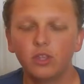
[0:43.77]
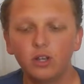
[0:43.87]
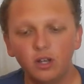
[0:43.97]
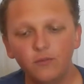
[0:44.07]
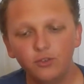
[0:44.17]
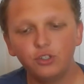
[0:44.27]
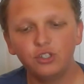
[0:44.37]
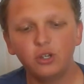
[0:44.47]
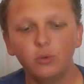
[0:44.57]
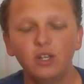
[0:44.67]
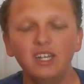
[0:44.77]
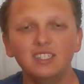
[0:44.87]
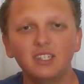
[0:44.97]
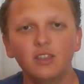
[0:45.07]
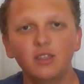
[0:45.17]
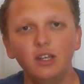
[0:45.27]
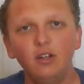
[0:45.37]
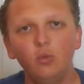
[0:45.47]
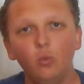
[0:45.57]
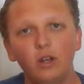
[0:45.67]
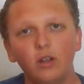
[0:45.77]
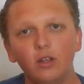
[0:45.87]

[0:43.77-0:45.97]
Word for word: the comfort zone is a thing where